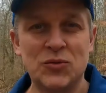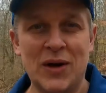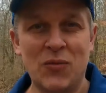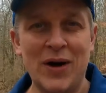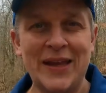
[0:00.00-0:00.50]
when
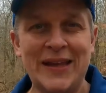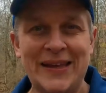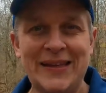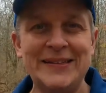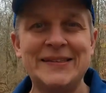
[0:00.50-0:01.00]
I'm running
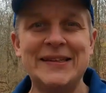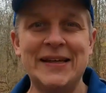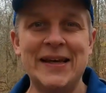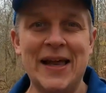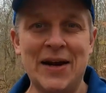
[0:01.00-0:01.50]

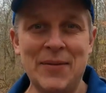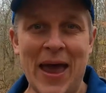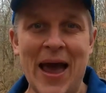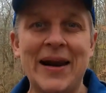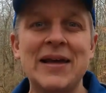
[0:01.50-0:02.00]
easy and I'm
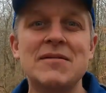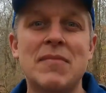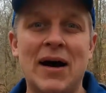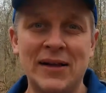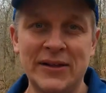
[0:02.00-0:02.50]
adding
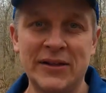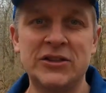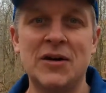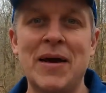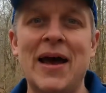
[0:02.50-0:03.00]
mileage,
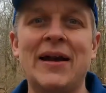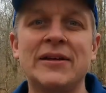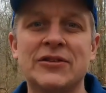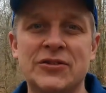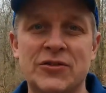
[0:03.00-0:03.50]
I'm
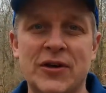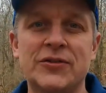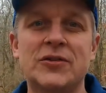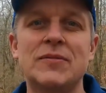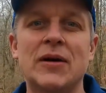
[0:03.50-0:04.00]
adding stress
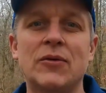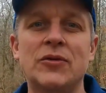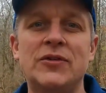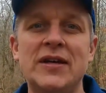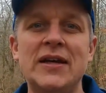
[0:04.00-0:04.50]
to my
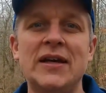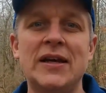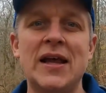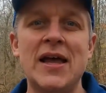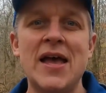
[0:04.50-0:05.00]
routine.